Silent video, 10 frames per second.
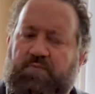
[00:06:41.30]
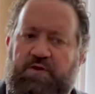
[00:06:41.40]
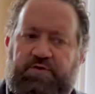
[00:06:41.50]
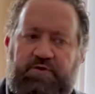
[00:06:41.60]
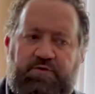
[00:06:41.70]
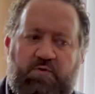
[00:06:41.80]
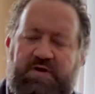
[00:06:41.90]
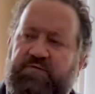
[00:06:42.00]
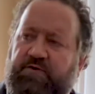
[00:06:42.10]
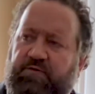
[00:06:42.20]
Do you do any
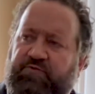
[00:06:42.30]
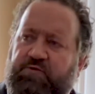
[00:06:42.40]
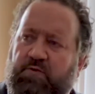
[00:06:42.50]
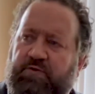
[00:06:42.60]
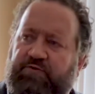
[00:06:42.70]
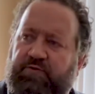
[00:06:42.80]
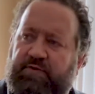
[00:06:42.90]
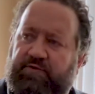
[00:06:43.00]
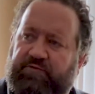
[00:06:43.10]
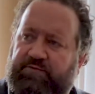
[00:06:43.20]
of your own scores, or you
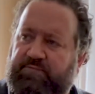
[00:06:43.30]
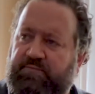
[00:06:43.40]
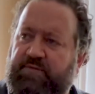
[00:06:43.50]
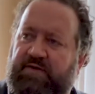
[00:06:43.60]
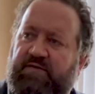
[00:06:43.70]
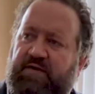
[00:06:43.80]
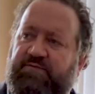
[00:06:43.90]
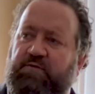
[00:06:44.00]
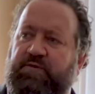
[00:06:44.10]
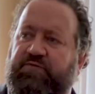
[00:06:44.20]
just
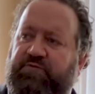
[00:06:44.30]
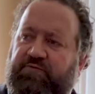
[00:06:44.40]
influence